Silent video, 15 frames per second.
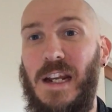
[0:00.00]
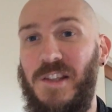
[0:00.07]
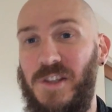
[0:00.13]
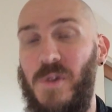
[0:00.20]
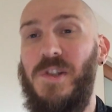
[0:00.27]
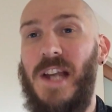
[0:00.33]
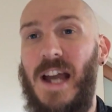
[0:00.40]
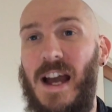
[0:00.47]
It's
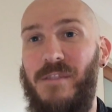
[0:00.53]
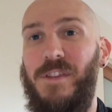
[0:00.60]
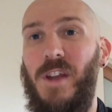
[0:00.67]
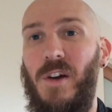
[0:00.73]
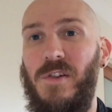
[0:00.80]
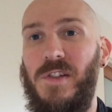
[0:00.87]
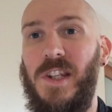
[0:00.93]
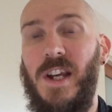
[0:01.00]
good to have
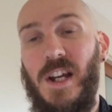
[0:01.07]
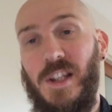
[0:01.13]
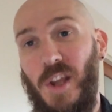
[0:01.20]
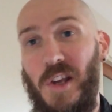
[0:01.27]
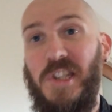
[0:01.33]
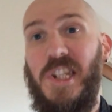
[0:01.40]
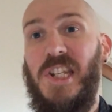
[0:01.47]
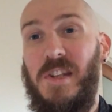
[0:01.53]
those
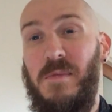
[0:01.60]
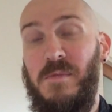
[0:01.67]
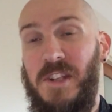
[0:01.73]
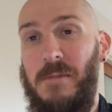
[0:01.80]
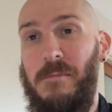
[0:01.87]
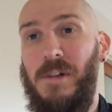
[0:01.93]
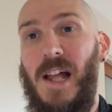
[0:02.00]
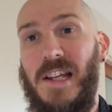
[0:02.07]
systems
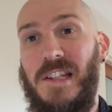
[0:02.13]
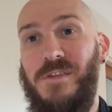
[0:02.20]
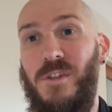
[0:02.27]
in place